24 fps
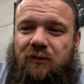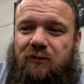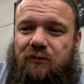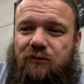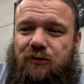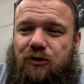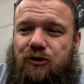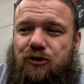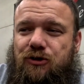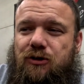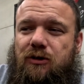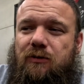
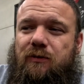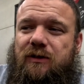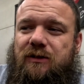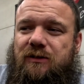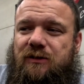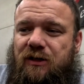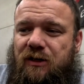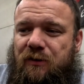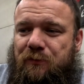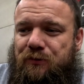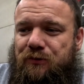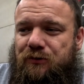to show
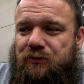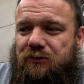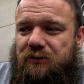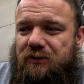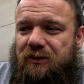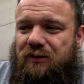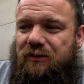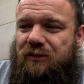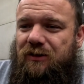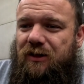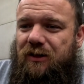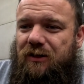examples.
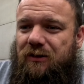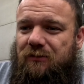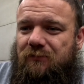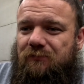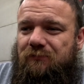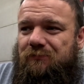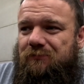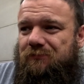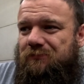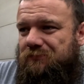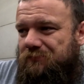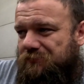And then